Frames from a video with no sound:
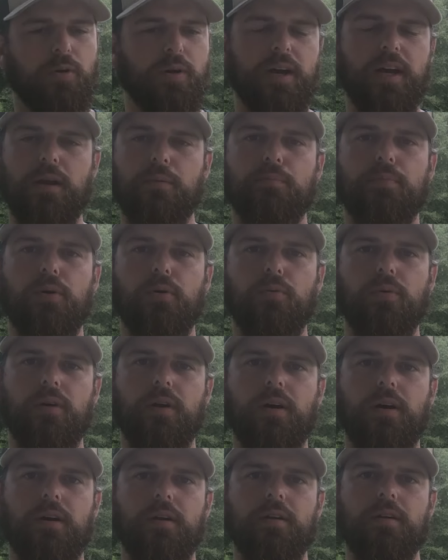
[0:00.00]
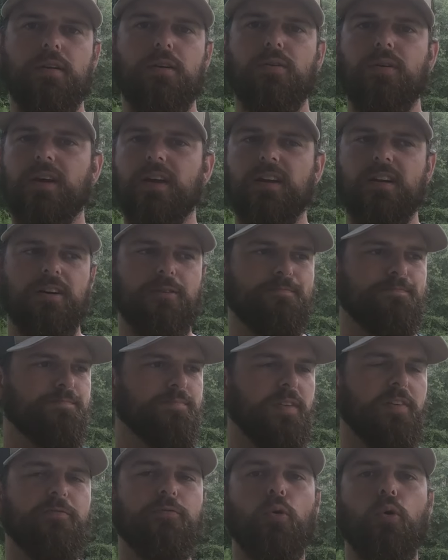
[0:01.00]
go ahead and put one on. You can get a
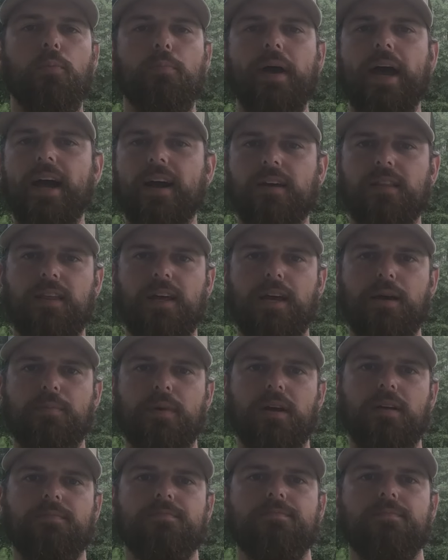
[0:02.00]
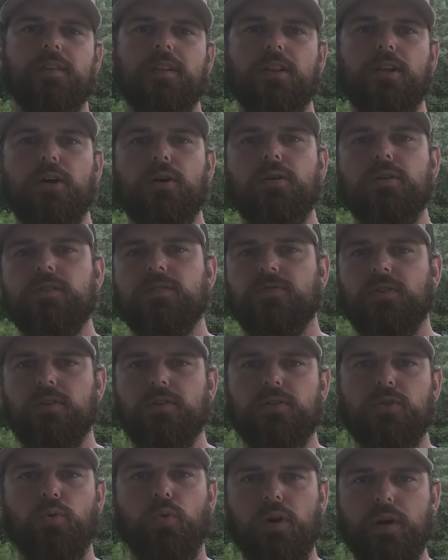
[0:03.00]
four pack of them at Lowe's for
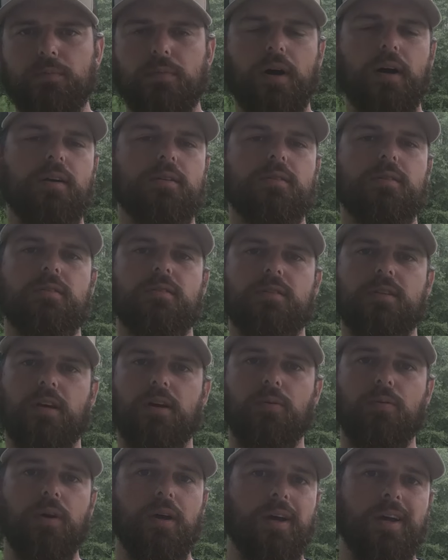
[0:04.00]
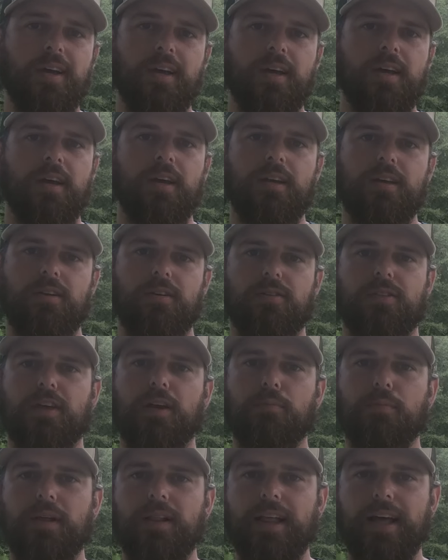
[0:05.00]
20 bucks. So you'll
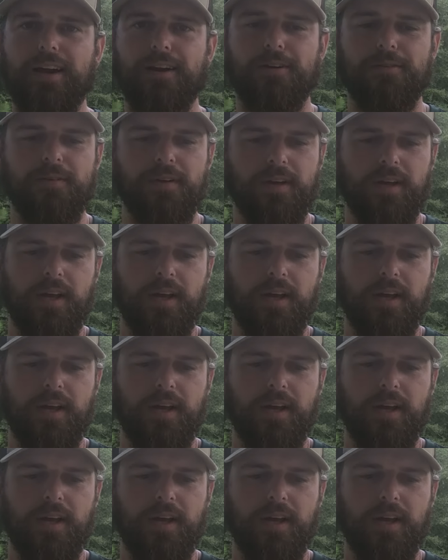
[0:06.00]
thank me later.